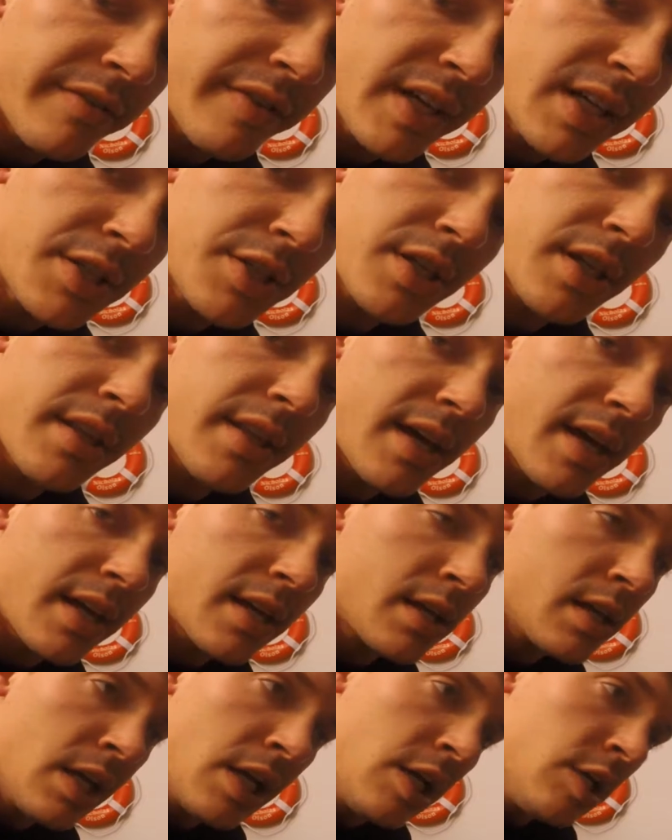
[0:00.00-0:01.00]
of each, and
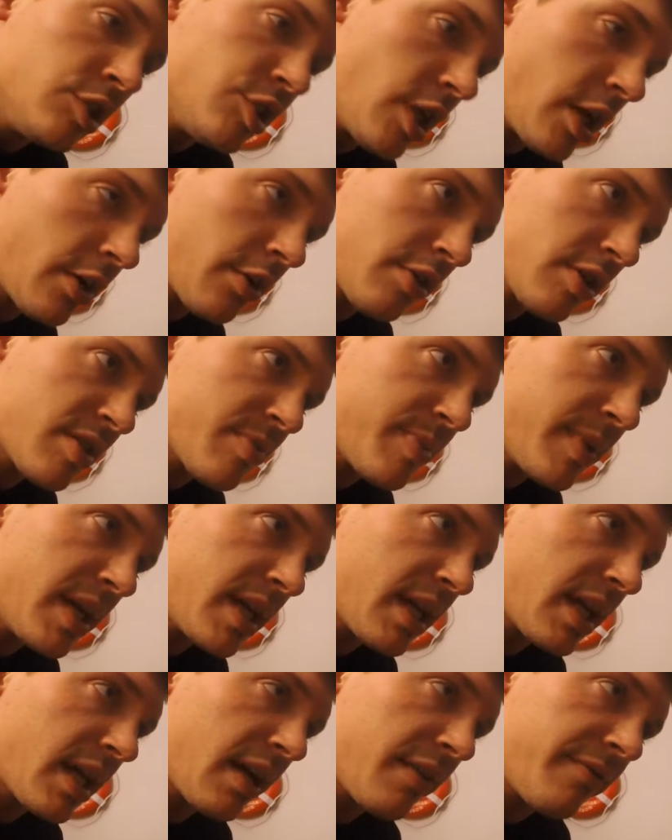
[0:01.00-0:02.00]
then generally
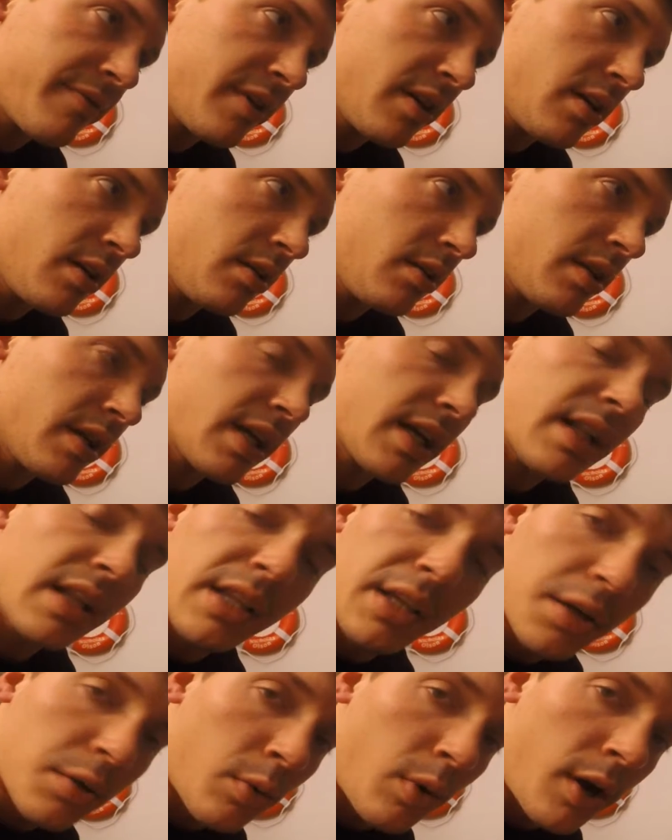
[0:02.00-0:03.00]
speaking, I feel in
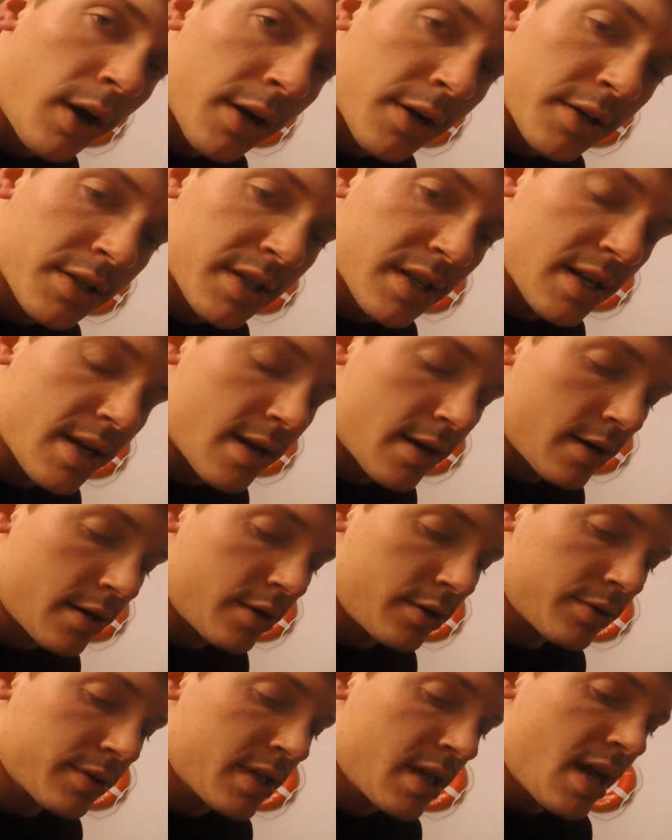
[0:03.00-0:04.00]
clear water
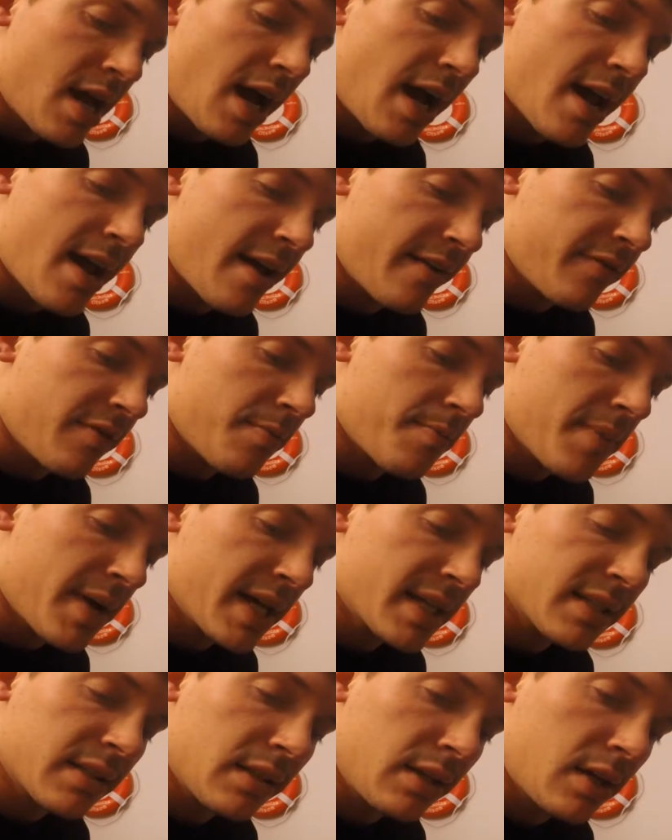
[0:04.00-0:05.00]
scenarios I have the
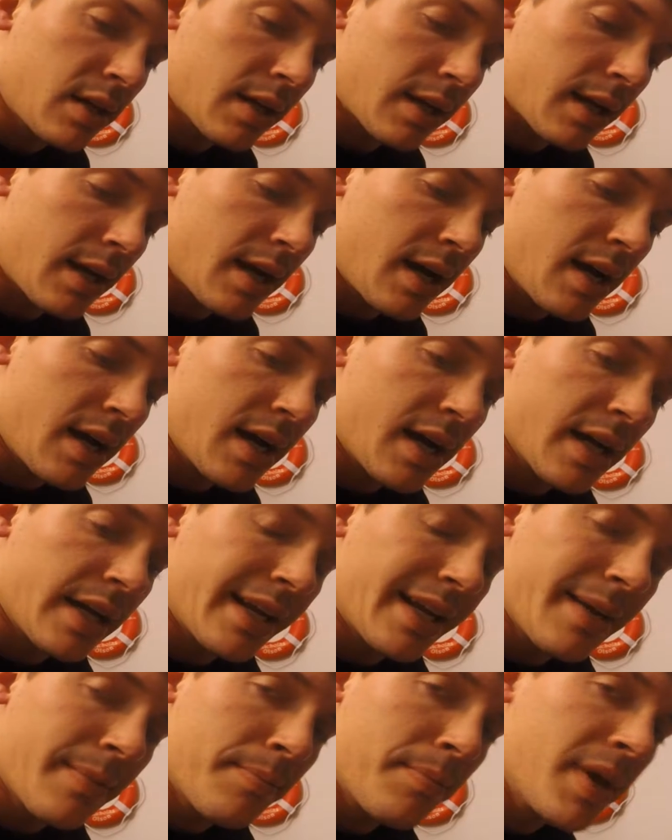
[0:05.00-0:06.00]
best luck
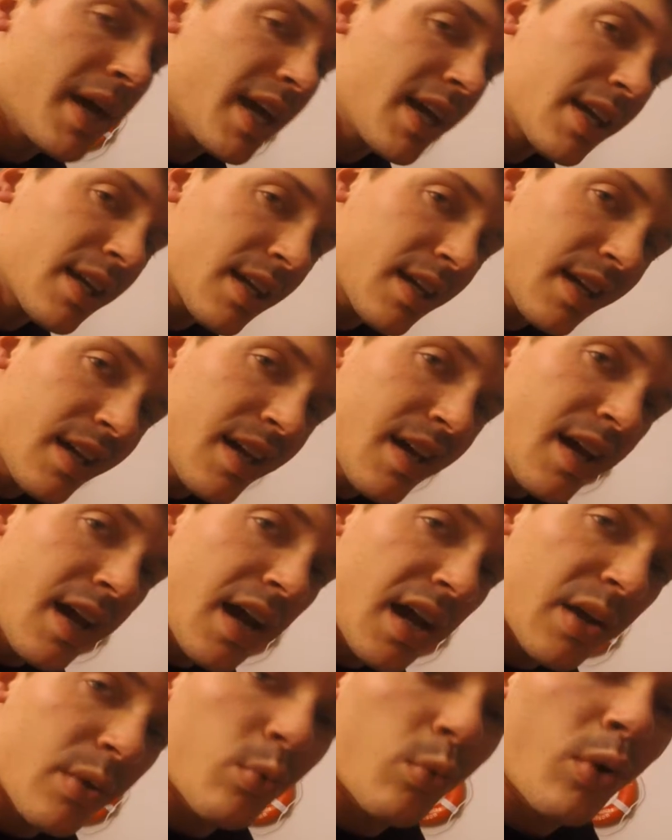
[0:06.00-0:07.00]
on pink
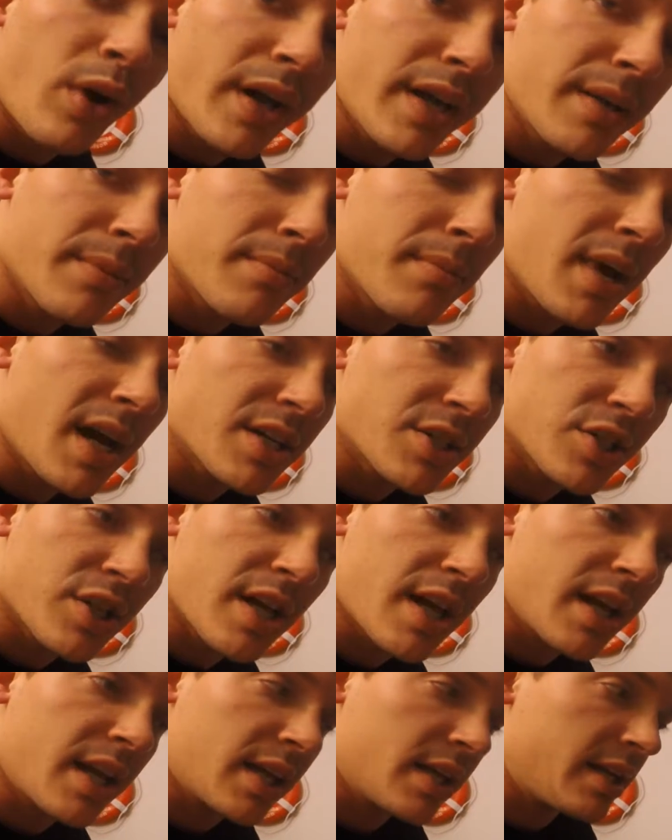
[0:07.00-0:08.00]
and white mesh
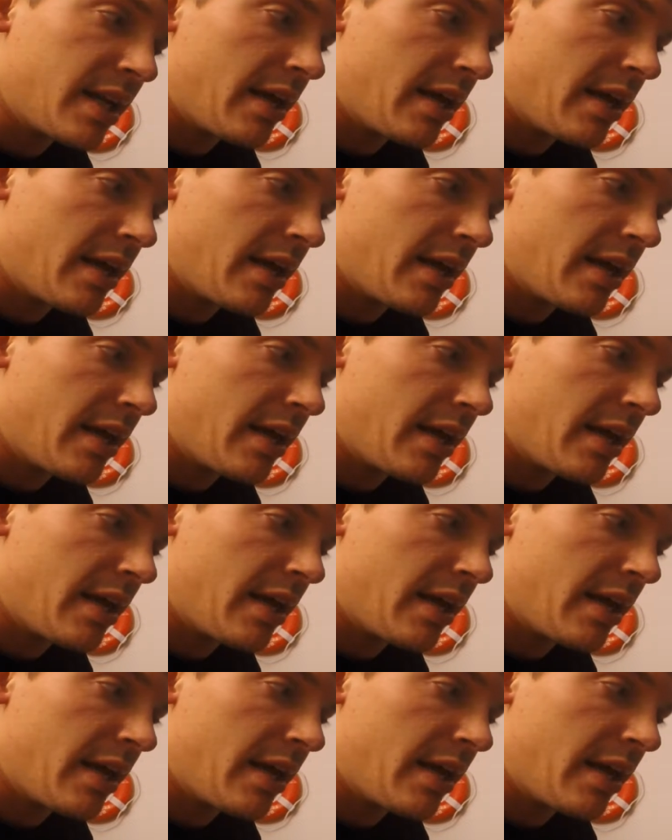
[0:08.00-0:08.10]
netting.